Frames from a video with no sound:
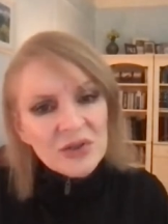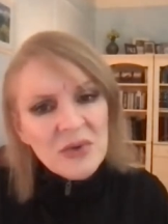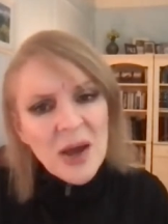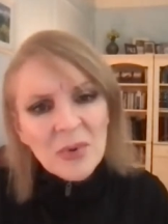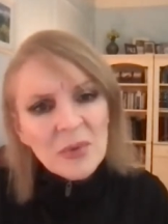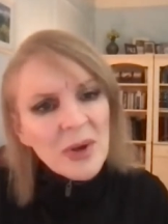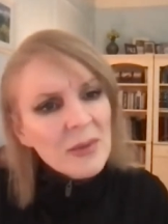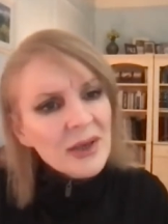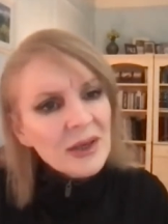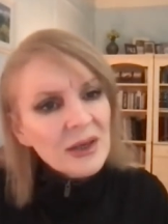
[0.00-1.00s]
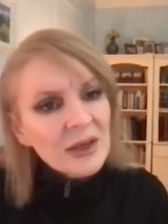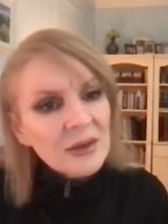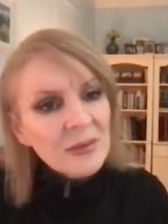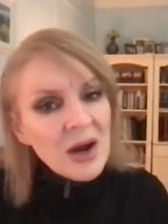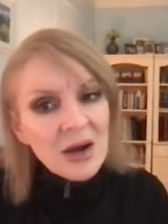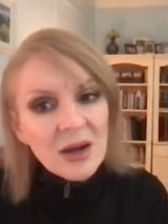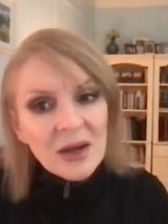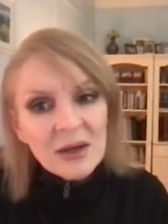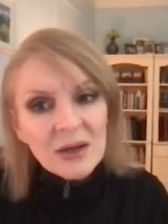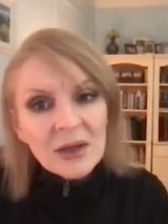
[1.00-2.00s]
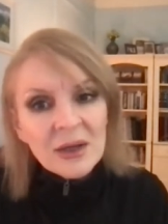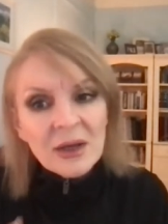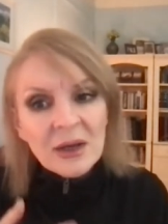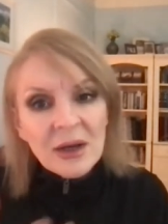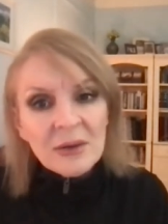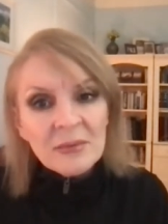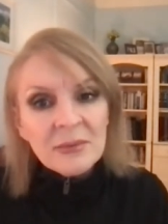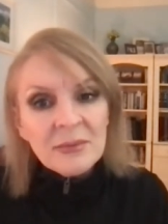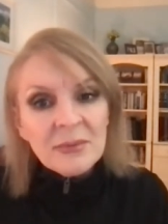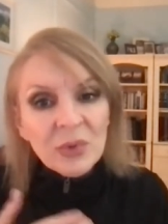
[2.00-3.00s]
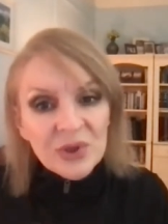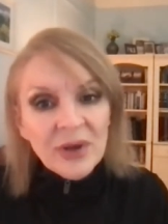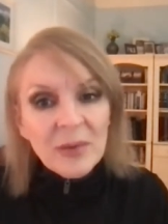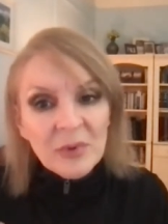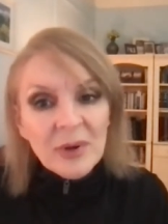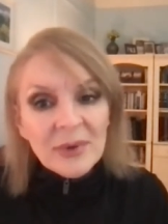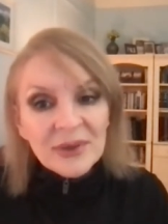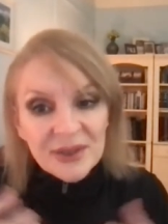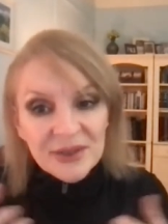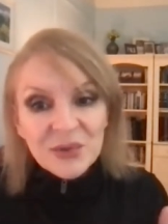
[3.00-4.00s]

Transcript: do apple bobbing in America? um, we do apple bobbing. Oh, yes. This